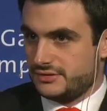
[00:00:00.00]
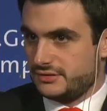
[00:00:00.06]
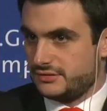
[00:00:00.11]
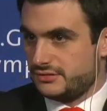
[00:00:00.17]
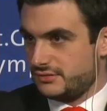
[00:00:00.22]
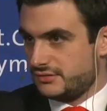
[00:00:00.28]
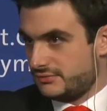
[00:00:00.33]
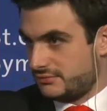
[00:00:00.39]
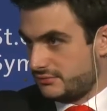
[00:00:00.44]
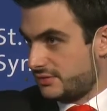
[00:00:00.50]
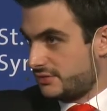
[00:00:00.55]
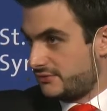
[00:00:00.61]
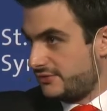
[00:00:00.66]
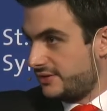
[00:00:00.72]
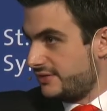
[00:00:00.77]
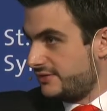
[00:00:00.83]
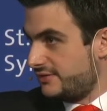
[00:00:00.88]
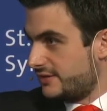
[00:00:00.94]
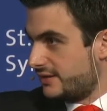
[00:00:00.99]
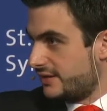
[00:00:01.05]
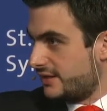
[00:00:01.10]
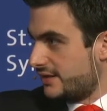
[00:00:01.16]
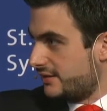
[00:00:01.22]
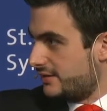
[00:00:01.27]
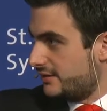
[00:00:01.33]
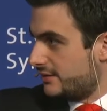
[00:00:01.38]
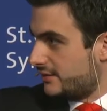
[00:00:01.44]
issues we're facing, and
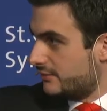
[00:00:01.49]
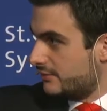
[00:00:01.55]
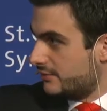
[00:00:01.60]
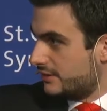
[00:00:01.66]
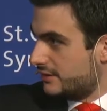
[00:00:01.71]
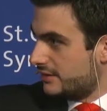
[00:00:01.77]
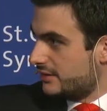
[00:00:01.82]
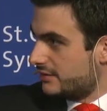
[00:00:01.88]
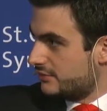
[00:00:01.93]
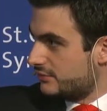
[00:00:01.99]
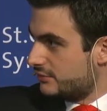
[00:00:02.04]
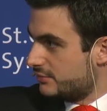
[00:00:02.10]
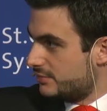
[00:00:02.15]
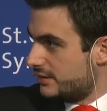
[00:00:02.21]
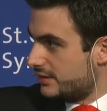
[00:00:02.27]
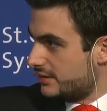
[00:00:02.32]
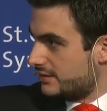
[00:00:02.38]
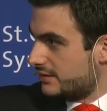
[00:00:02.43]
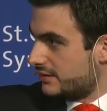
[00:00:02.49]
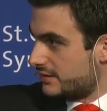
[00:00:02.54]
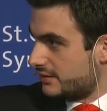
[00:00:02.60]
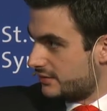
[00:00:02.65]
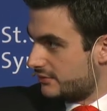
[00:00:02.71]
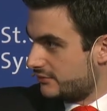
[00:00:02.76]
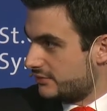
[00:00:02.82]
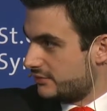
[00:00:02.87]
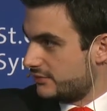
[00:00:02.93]
I think will need to be at the
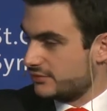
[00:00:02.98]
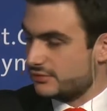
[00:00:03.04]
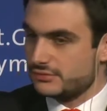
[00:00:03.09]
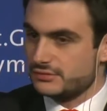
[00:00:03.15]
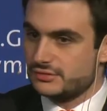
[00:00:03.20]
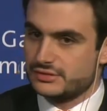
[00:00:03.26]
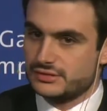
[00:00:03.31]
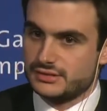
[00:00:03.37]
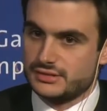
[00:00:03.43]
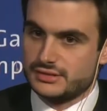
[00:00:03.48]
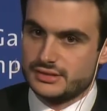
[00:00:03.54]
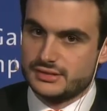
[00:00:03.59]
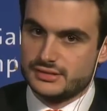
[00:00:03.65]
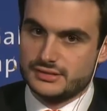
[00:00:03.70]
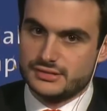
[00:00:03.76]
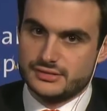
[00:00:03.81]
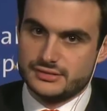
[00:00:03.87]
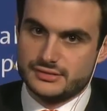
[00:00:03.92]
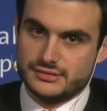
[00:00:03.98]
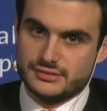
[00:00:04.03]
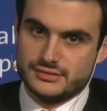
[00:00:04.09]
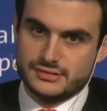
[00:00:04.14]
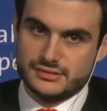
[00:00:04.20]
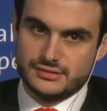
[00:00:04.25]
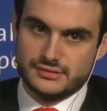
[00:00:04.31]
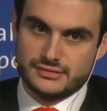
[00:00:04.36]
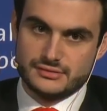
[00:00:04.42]
heart of the solution. And
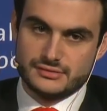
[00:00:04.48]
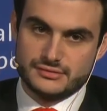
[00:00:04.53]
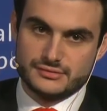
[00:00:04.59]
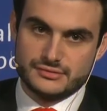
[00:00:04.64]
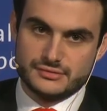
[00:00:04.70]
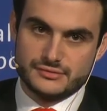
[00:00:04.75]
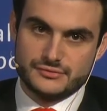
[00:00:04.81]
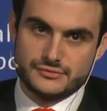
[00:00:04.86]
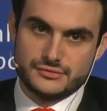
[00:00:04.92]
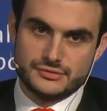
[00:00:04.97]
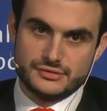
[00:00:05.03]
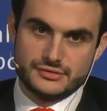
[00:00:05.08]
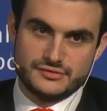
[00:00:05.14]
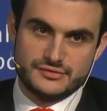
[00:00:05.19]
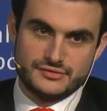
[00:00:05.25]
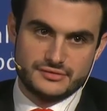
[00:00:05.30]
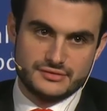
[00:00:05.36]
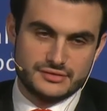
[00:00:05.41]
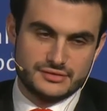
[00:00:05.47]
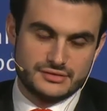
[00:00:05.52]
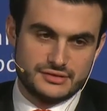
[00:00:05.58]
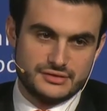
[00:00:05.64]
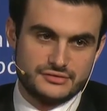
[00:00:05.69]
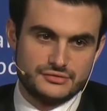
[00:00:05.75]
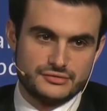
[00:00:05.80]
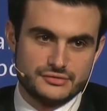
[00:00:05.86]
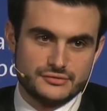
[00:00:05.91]
the
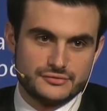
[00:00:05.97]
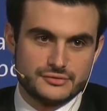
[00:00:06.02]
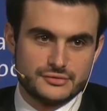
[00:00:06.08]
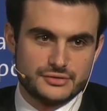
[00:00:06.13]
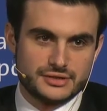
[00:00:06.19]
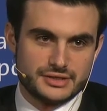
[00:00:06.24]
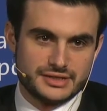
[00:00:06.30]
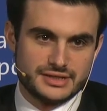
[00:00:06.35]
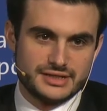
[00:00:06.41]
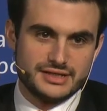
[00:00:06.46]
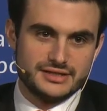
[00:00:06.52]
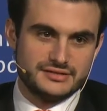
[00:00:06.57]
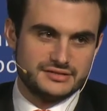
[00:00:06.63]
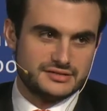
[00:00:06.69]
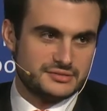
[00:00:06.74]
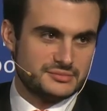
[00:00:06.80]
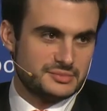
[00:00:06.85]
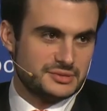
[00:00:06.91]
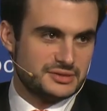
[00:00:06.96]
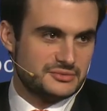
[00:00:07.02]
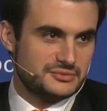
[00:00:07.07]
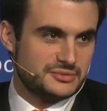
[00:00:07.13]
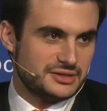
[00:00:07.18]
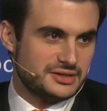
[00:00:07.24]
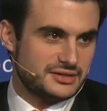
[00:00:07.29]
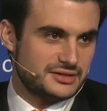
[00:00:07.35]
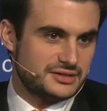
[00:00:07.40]
issue of coordination
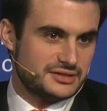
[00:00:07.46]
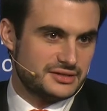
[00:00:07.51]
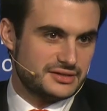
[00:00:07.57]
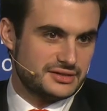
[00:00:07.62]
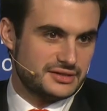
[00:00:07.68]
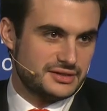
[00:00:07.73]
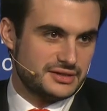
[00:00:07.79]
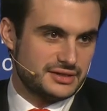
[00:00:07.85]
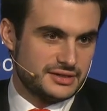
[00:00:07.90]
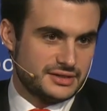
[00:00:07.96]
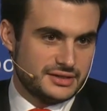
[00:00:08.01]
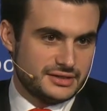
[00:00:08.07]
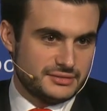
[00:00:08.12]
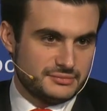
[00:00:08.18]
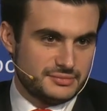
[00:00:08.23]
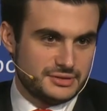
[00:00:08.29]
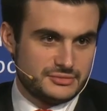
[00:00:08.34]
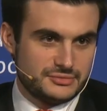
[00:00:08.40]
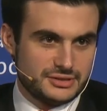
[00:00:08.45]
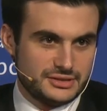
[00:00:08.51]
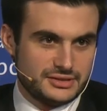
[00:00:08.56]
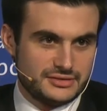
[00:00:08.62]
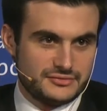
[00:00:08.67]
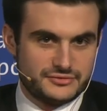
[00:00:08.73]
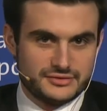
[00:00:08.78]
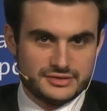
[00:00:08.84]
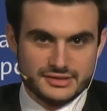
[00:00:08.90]
between
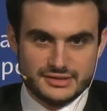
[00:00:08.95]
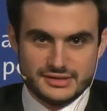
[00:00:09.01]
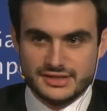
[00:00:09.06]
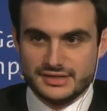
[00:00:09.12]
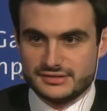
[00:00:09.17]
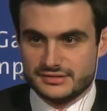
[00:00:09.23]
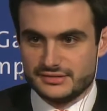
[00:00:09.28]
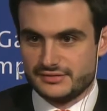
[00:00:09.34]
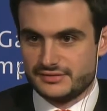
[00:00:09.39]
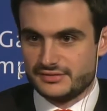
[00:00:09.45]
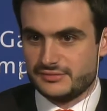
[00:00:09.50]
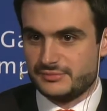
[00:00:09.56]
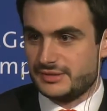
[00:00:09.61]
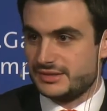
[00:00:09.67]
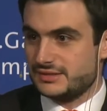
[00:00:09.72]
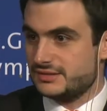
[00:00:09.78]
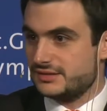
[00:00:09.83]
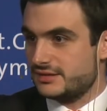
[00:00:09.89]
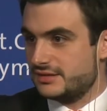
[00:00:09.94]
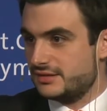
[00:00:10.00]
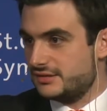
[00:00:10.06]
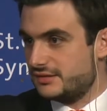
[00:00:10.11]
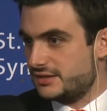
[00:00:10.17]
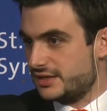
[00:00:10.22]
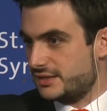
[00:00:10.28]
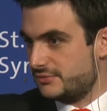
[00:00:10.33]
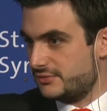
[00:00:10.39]
different nations, especially in
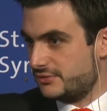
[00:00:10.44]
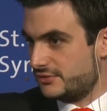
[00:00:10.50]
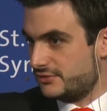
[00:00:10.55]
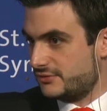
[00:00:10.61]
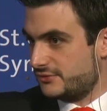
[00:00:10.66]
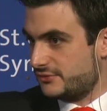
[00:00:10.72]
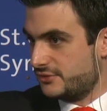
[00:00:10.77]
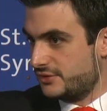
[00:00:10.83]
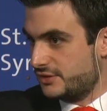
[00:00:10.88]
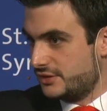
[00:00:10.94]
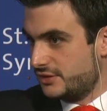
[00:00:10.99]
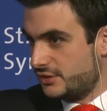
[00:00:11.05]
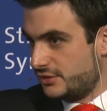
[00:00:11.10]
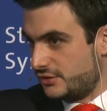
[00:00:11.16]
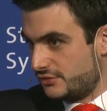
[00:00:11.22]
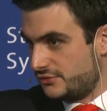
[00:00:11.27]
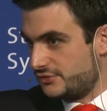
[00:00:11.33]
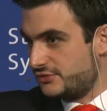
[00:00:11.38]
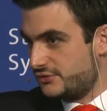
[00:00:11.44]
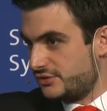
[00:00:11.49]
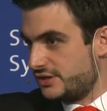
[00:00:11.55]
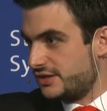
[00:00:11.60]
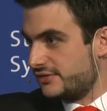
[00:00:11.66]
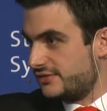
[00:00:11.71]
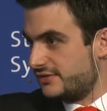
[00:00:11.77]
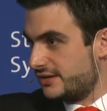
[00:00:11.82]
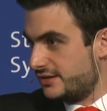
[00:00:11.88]
times of
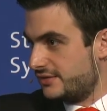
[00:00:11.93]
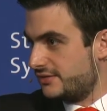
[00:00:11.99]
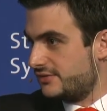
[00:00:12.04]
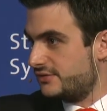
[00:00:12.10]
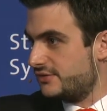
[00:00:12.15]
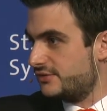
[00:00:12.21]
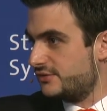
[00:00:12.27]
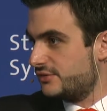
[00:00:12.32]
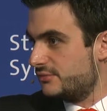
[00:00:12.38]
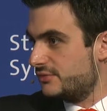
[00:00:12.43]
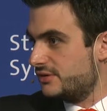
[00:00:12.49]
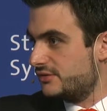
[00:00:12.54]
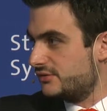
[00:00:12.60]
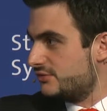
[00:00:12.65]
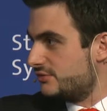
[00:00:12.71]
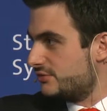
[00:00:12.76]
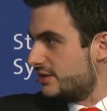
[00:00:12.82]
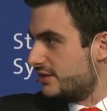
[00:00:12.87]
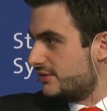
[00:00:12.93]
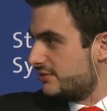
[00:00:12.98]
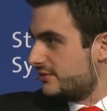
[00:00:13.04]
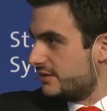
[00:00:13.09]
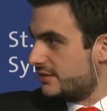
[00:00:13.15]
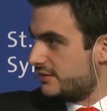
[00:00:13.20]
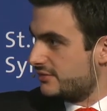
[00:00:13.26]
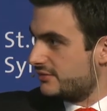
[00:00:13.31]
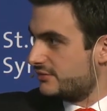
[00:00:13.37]
stress, and the system is stressed.
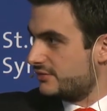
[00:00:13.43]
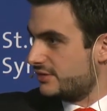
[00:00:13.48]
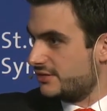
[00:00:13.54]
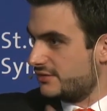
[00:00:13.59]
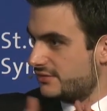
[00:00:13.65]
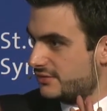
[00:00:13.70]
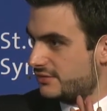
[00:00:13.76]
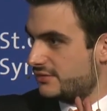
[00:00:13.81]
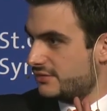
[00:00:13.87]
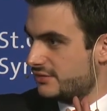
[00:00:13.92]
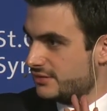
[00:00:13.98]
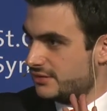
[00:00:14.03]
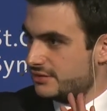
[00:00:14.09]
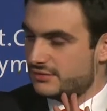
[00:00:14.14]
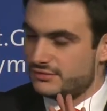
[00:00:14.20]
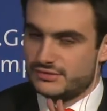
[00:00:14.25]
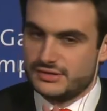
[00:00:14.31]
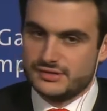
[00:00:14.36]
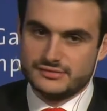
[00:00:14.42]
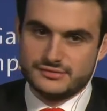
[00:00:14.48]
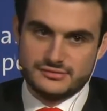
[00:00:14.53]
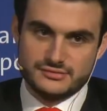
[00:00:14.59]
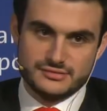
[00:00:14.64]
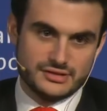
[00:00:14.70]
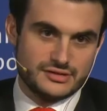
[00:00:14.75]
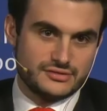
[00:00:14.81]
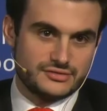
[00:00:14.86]
It is stressed
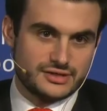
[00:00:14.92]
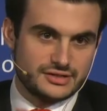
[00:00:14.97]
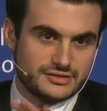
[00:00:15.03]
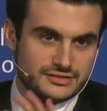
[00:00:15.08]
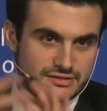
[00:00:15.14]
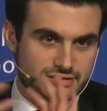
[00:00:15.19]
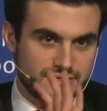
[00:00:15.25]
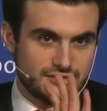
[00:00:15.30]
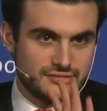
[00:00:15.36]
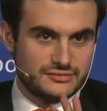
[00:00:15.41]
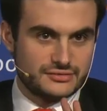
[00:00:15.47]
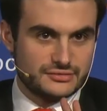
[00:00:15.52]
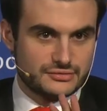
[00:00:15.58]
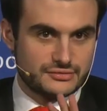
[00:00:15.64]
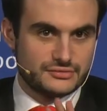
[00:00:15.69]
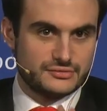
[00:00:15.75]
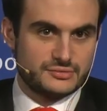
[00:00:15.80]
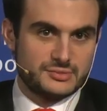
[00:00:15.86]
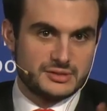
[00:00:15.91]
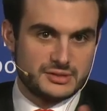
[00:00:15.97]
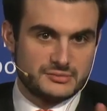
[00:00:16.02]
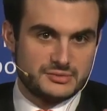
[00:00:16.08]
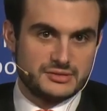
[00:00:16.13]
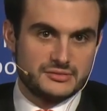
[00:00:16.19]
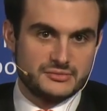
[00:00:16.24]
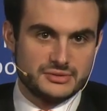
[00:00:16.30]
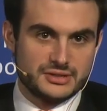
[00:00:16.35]
transgenerationally, so to speak,
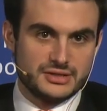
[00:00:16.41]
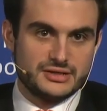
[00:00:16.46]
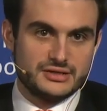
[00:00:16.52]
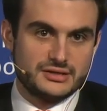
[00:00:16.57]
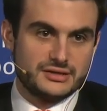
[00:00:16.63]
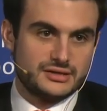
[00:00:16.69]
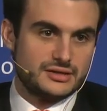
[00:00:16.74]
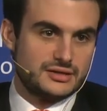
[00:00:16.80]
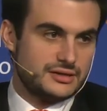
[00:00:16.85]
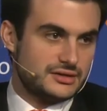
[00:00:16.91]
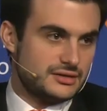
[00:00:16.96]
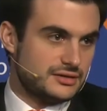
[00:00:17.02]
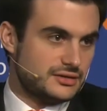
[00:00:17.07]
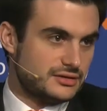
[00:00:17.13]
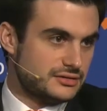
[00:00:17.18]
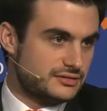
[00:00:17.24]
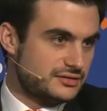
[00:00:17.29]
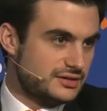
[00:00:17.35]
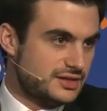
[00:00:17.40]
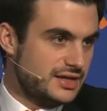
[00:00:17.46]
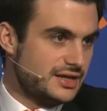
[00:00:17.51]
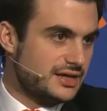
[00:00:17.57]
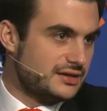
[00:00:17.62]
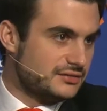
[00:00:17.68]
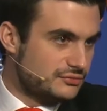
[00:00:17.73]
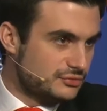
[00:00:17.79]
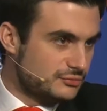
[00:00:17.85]
between
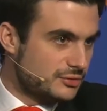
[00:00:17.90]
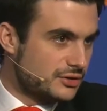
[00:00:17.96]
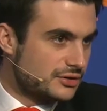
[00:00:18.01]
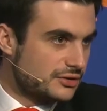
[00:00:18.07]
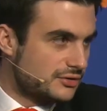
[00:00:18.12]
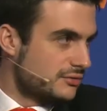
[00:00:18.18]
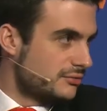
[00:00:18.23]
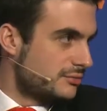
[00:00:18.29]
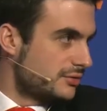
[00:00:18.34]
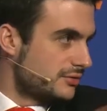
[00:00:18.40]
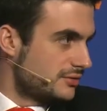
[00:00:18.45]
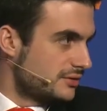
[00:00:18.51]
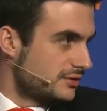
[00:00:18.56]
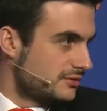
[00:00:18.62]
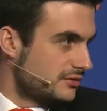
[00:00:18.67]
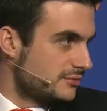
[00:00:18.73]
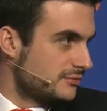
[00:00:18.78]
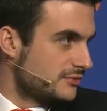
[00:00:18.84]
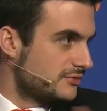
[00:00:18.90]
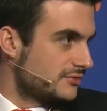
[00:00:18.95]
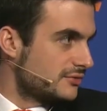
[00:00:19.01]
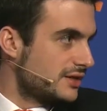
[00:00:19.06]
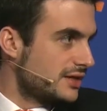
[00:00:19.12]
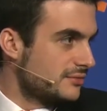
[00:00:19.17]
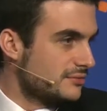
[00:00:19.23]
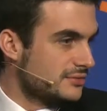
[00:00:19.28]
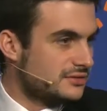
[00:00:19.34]
today and tomorrow, both in terms of
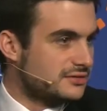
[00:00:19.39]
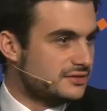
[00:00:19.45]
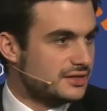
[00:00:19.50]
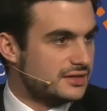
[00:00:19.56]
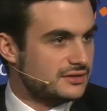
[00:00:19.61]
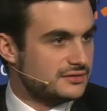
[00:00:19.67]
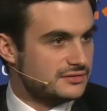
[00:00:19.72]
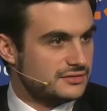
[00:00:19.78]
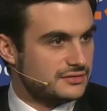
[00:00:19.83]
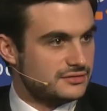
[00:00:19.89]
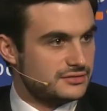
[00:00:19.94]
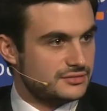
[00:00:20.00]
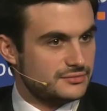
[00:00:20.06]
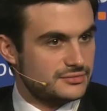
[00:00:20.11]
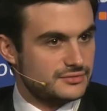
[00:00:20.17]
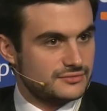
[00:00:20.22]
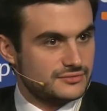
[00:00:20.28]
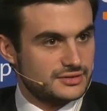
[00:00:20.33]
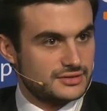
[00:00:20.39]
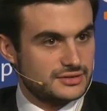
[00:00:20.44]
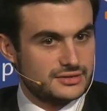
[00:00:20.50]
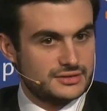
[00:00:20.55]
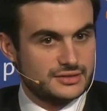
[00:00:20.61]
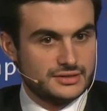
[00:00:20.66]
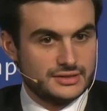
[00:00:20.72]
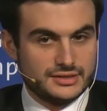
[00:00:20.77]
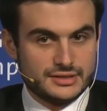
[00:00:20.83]
climate change, in terms of
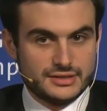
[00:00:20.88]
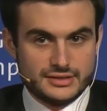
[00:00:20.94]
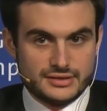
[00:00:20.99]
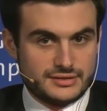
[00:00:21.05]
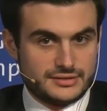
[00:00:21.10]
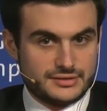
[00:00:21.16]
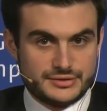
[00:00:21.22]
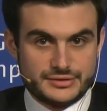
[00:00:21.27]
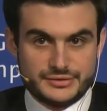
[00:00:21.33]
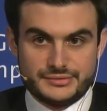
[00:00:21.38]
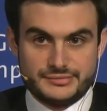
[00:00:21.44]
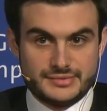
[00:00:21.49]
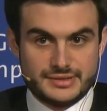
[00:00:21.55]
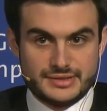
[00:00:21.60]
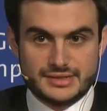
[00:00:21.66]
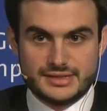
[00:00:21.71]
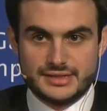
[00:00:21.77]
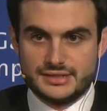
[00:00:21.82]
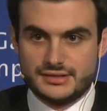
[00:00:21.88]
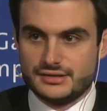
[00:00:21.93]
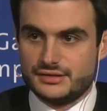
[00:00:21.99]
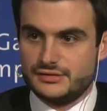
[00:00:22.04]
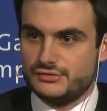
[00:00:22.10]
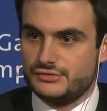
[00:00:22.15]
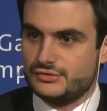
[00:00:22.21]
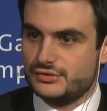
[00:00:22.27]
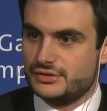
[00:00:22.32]
the again,
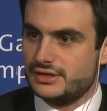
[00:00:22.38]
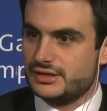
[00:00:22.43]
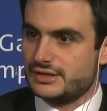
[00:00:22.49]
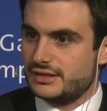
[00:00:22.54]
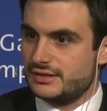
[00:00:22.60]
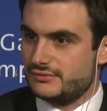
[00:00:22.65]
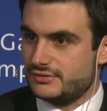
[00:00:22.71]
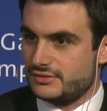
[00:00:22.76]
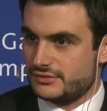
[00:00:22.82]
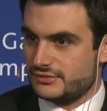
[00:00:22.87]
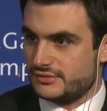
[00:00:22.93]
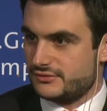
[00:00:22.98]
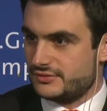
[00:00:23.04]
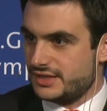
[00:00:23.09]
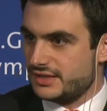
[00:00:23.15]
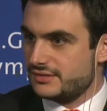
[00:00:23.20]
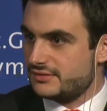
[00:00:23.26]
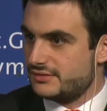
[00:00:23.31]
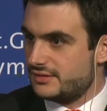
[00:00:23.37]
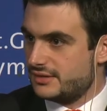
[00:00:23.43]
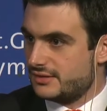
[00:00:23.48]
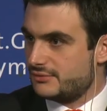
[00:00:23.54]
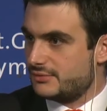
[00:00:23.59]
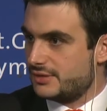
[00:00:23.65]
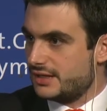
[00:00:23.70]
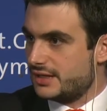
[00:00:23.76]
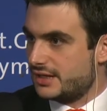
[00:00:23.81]
historic levels of debt that
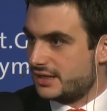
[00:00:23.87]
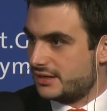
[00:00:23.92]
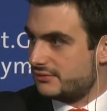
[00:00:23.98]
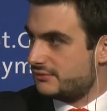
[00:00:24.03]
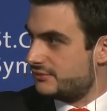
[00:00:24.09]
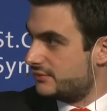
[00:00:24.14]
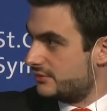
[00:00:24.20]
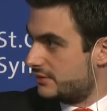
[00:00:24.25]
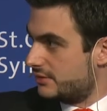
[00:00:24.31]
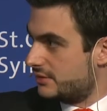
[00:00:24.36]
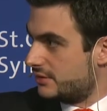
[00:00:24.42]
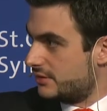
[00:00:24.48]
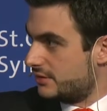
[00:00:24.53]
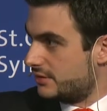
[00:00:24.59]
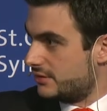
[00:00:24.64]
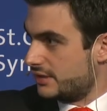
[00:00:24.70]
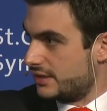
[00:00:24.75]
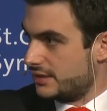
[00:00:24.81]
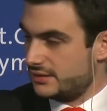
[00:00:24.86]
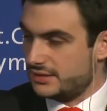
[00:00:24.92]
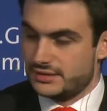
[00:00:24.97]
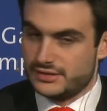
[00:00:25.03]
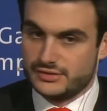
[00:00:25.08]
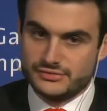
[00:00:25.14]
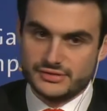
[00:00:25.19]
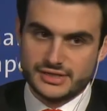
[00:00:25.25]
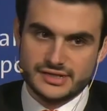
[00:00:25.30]
we have and that
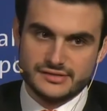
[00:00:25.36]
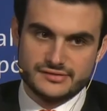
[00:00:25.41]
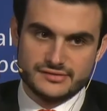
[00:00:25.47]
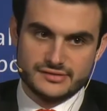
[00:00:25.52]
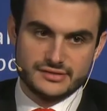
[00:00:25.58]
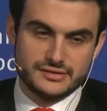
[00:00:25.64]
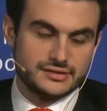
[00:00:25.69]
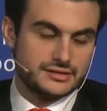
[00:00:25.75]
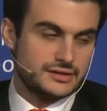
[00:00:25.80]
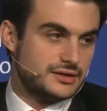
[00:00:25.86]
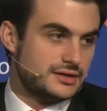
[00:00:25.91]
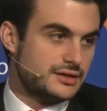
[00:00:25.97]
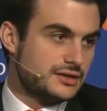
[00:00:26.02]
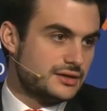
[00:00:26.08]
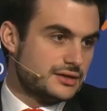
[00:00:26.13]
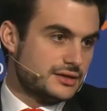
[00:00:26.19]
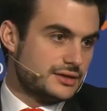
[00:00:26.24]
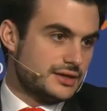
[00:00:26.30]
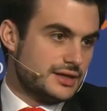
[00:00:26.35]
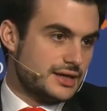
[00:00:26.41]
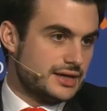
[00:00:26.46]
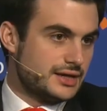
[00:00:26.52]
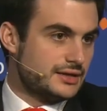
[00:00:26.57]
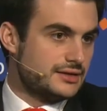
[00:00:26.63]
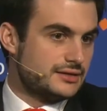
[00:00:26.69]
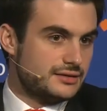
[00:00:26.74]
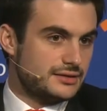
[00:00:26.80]
are rising,
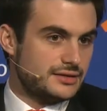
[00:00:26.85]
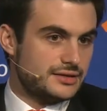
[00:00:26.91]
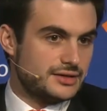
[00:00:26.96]
and